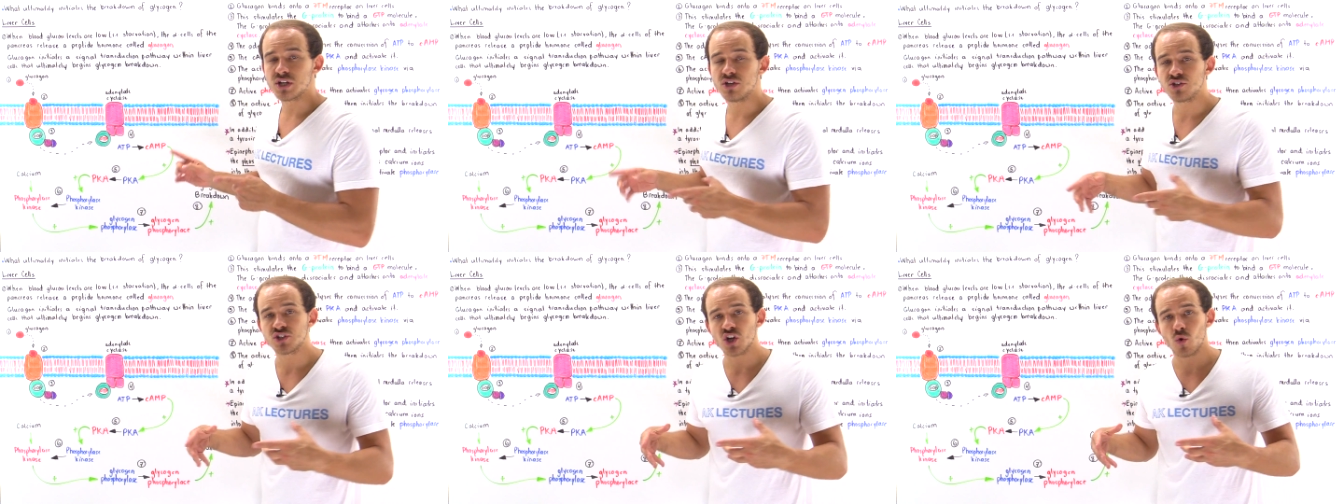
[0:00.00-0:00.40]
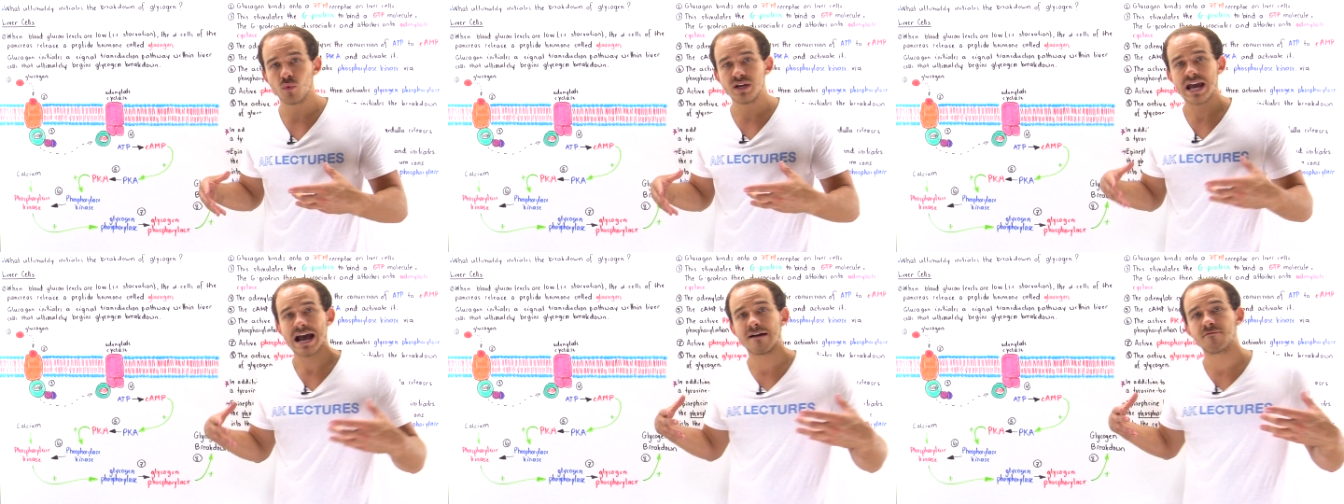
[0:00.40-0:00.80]
And so
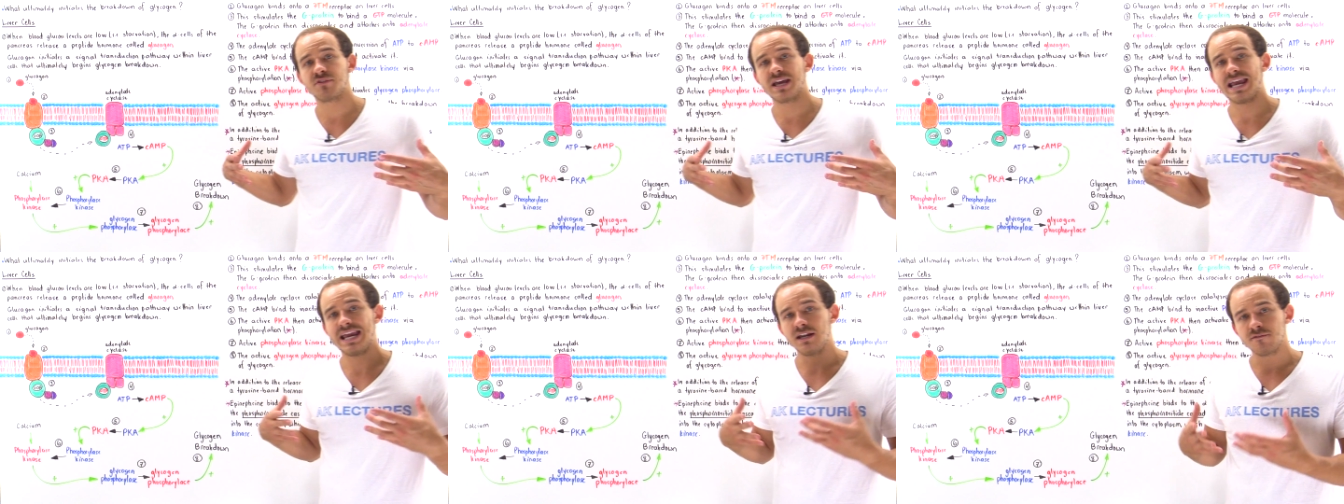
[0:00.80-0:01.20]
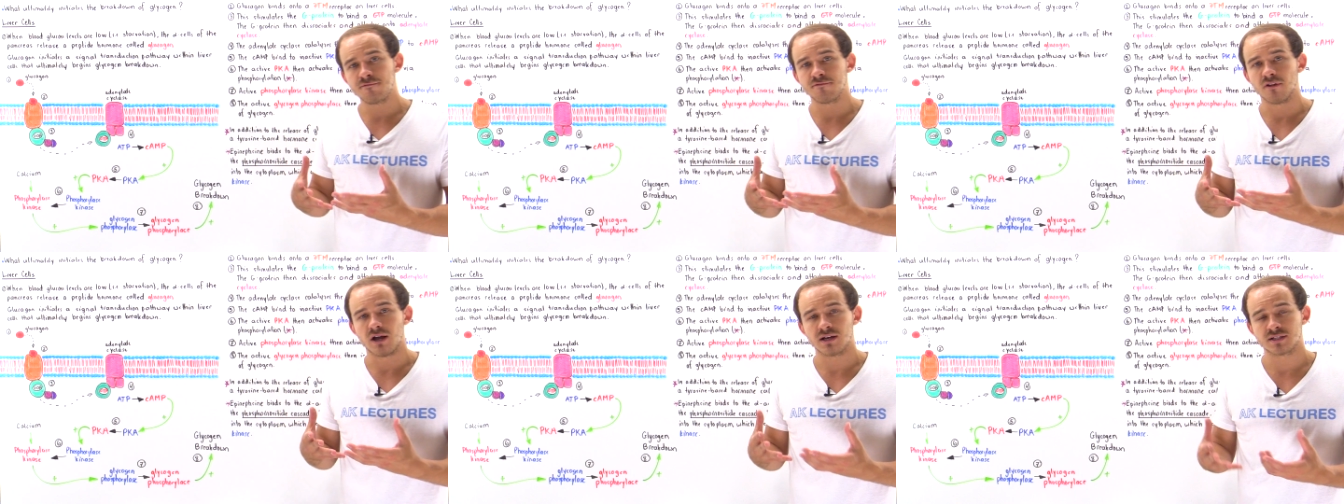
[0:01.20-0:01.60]
we have the
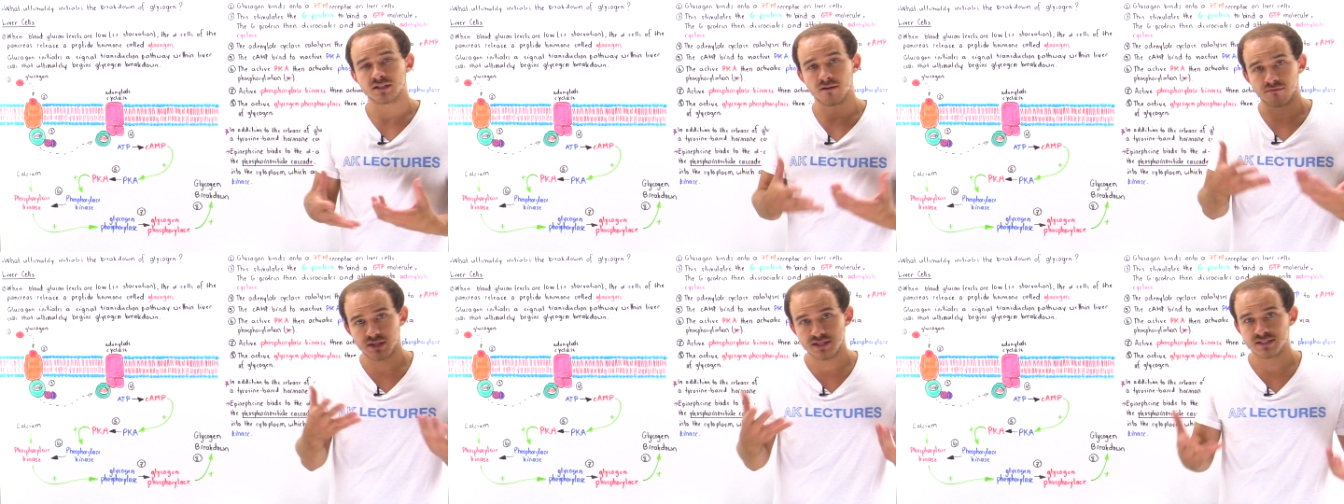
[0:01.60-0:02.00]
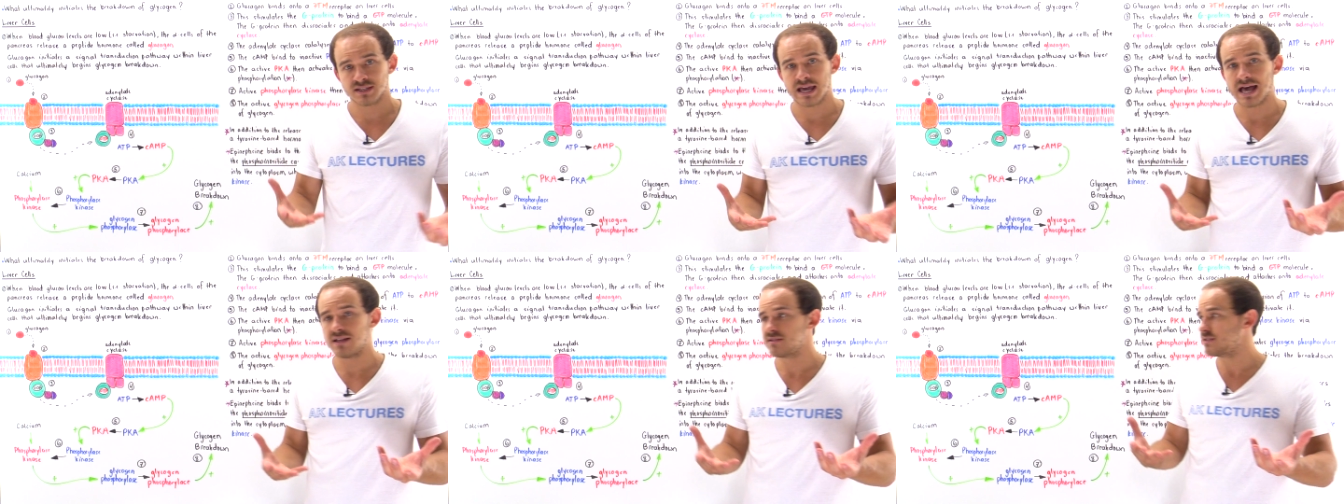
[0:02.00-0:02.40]
influx of these
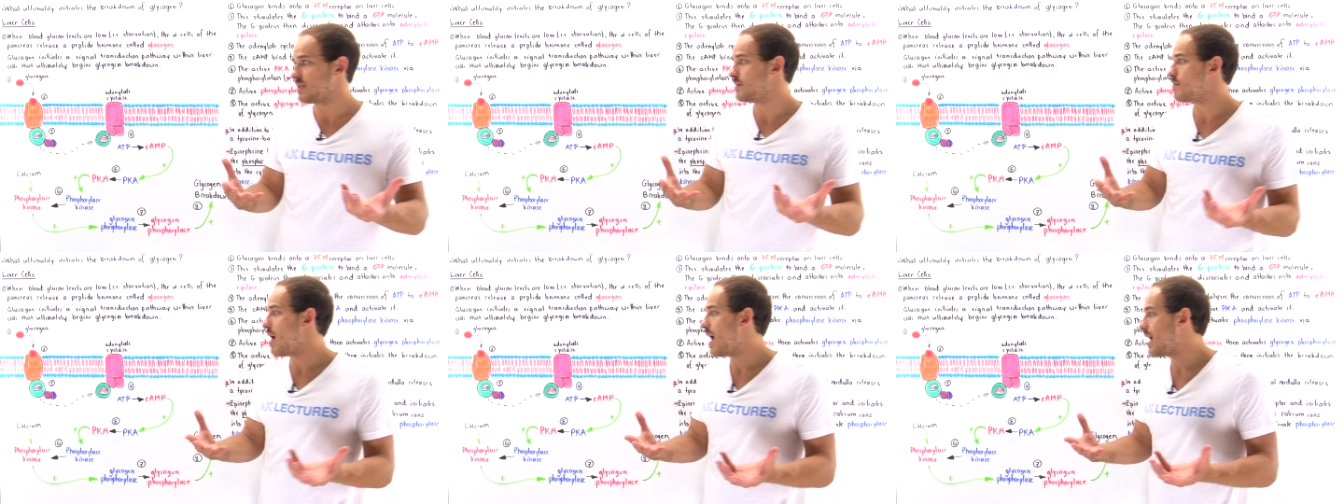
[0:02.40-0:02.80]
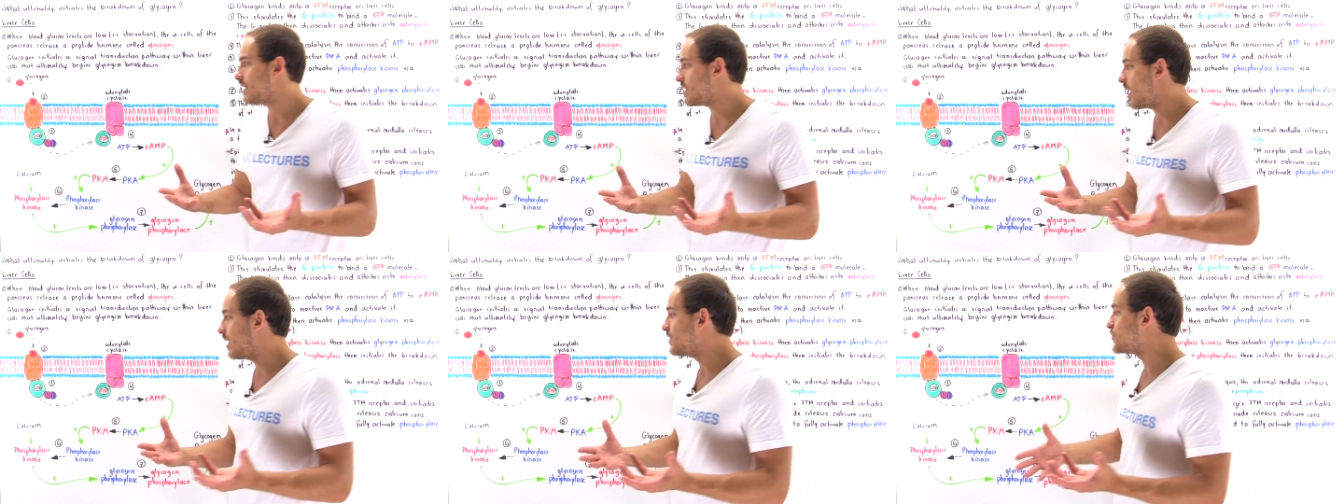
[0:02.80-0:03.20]
calcium
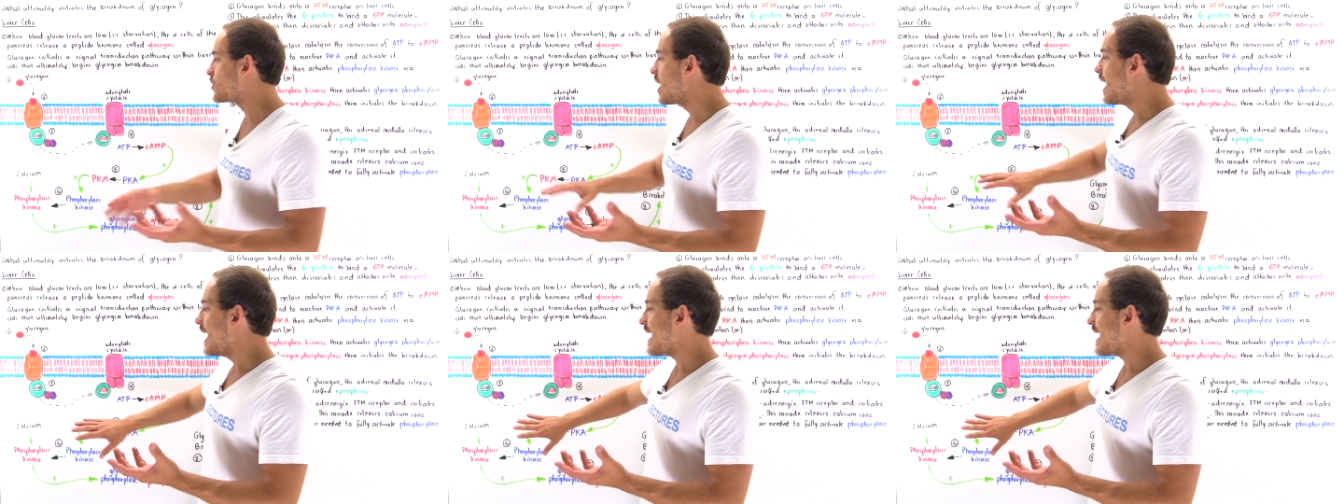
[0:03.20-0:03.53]
ions